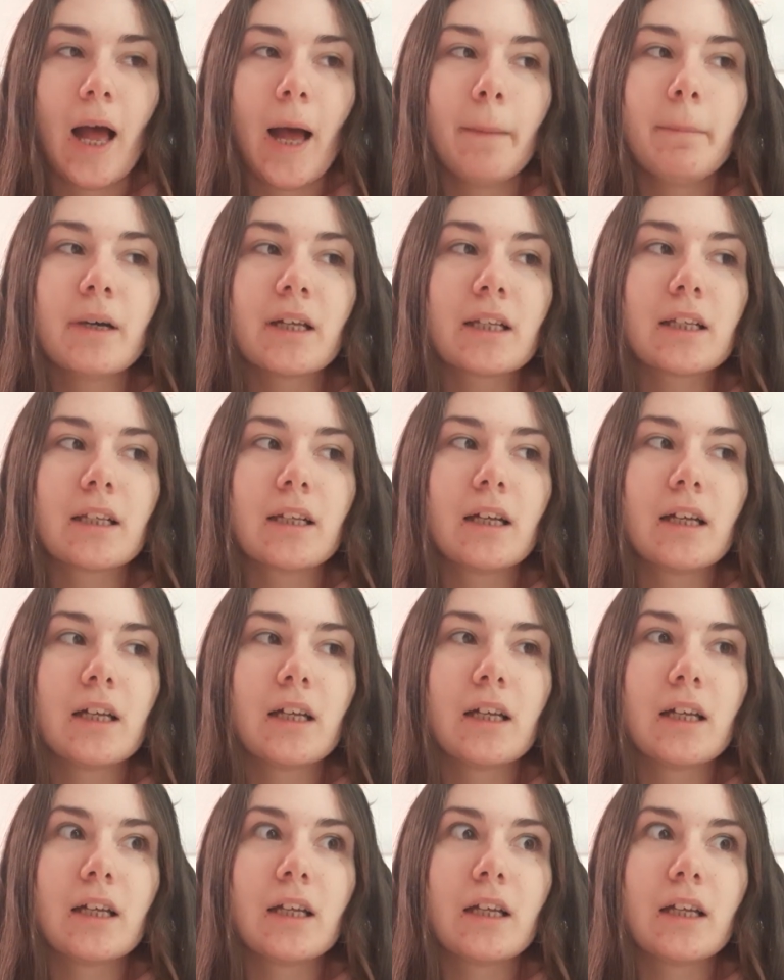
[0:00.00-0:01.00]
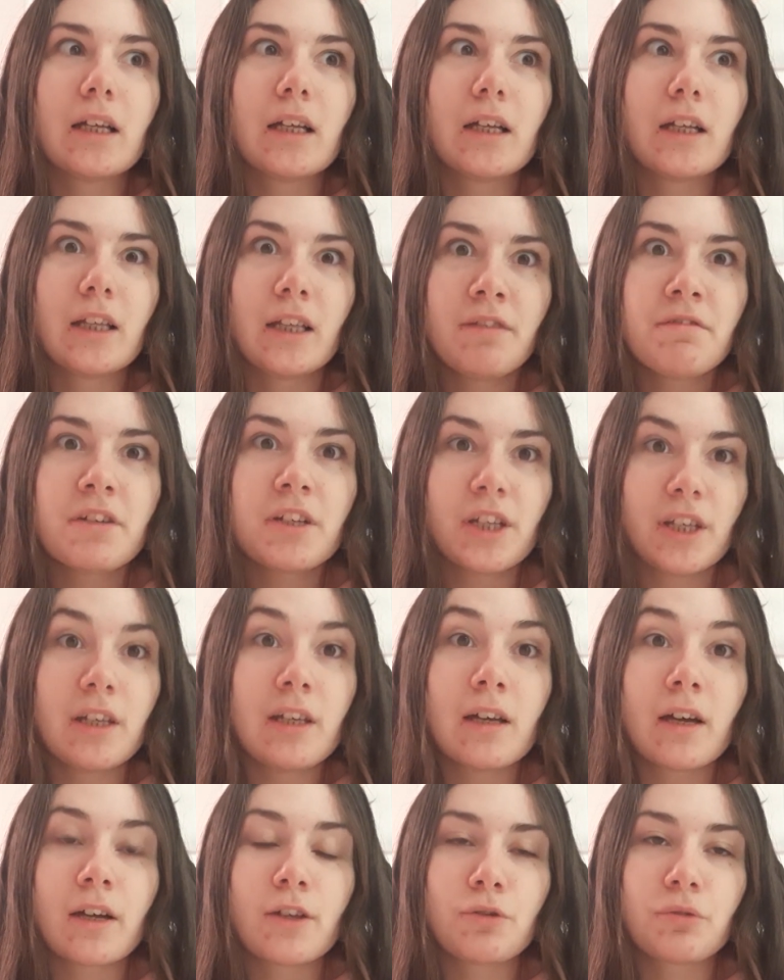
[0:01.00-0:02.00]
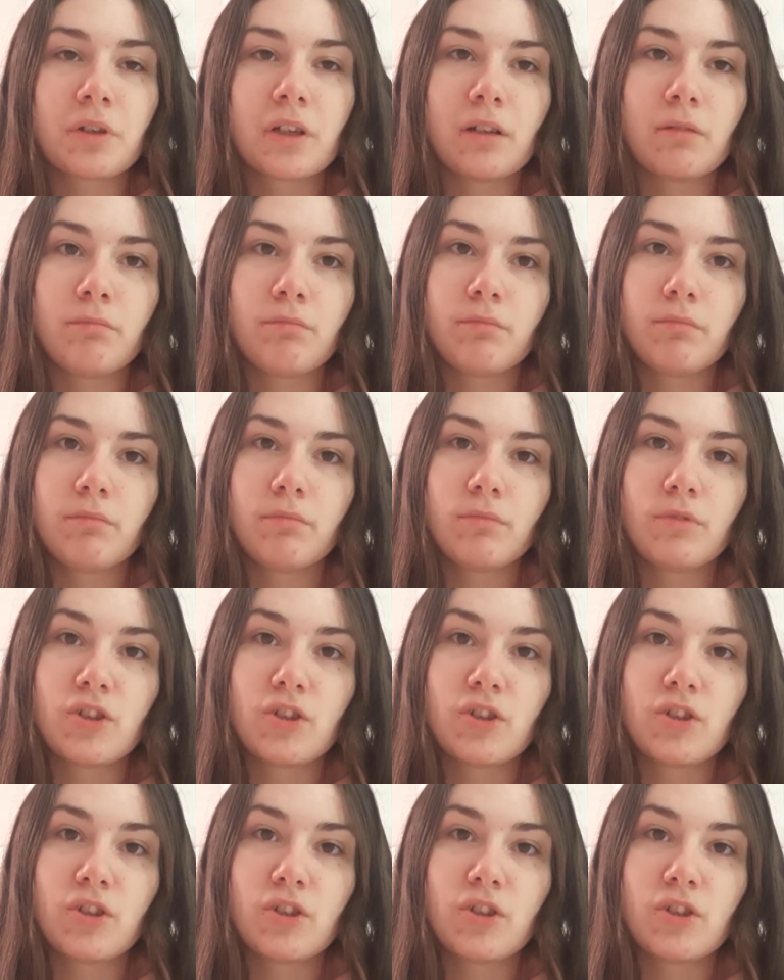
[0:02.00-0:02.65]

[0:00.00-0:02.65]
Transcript: But even here, you can